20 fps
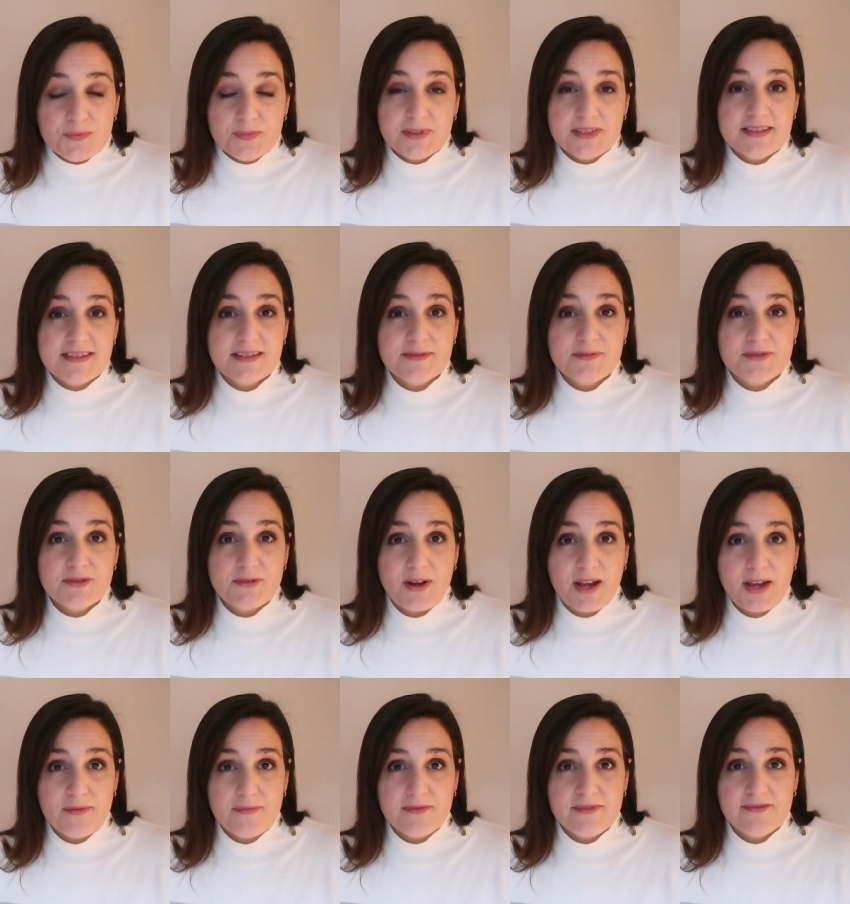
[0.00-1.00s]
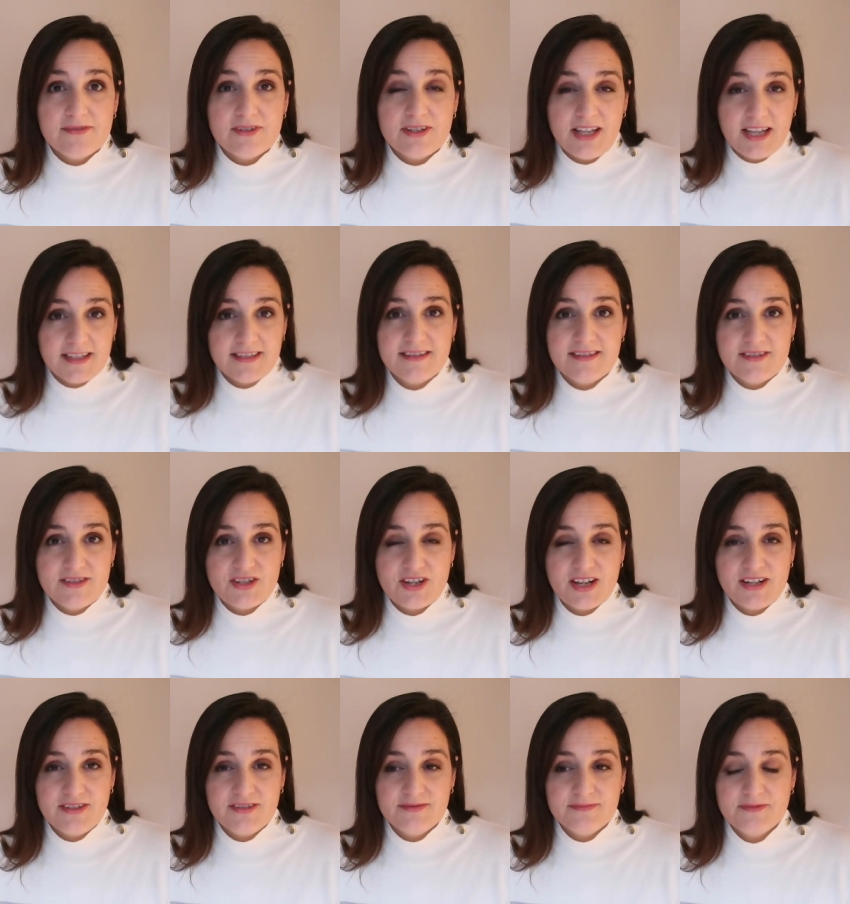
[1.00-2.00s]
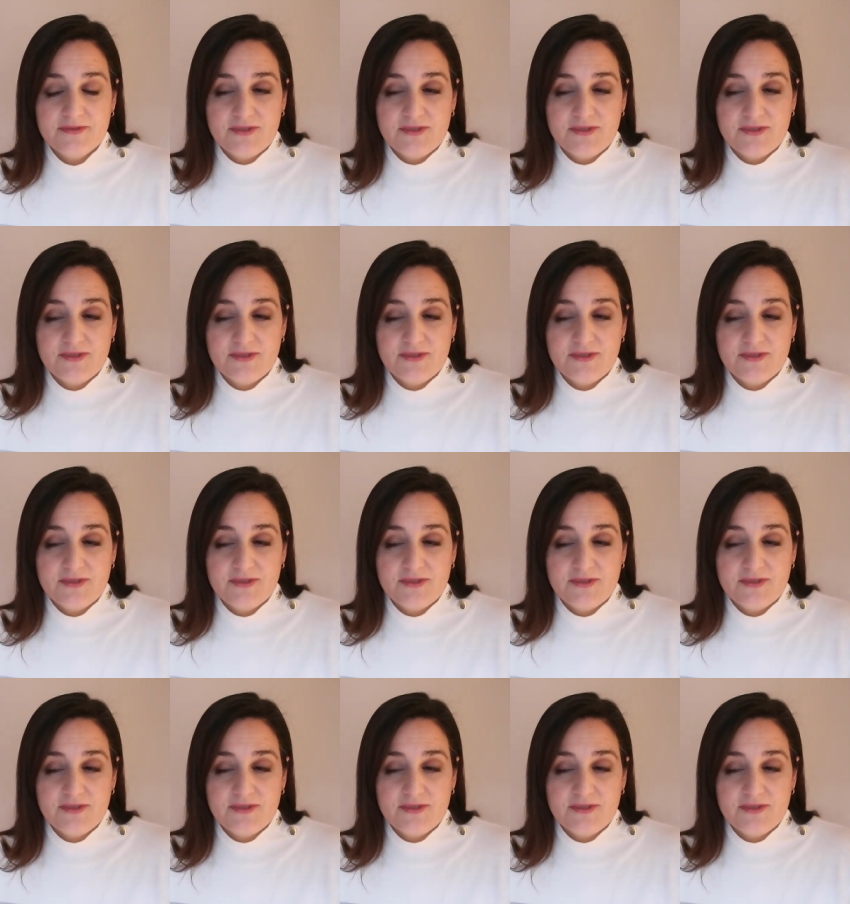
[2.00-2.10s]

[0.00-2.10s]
please subscribe if you like the channel.